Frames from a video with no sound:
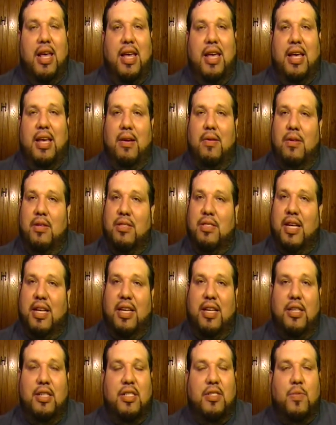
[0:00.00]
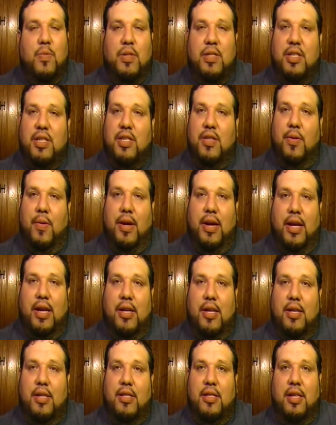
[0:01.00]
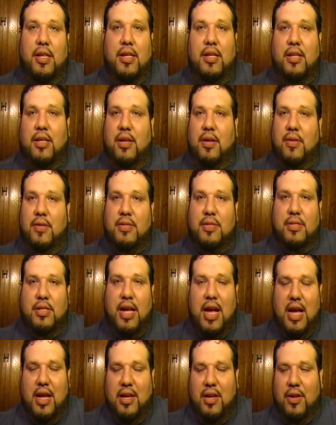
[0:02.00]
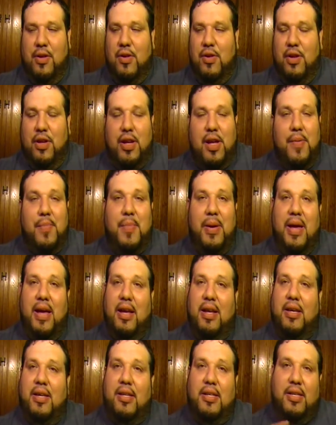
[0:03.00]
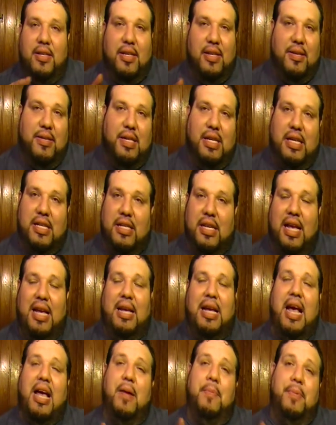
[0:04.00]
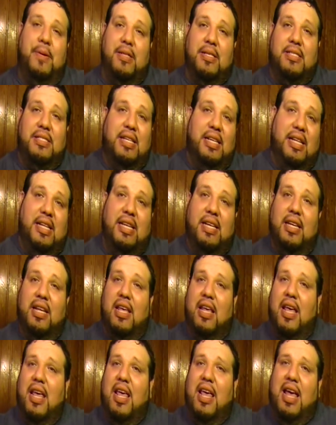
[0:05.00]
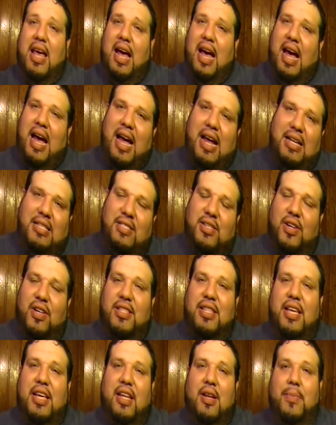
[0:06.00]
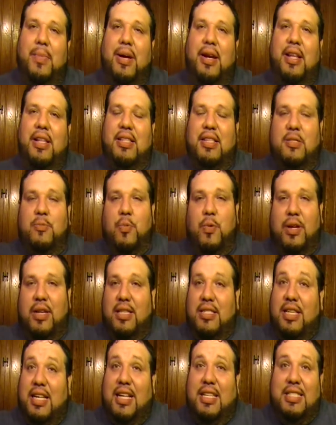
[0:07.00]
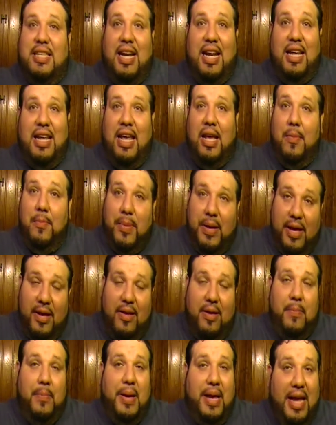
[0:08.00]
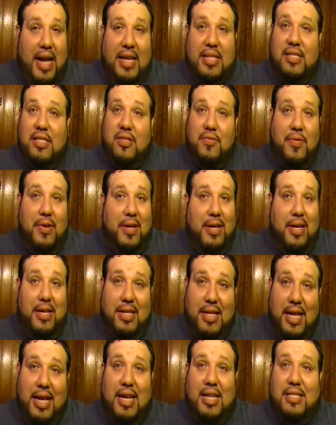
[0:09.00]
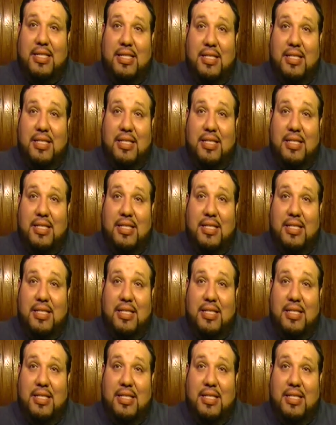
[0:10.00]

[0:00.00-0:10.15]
He was like, you just want the degree. It's not, you can come back. He kind of put the seat in. I started thinking about it at this point because, like I said, I can't pass this fucking class.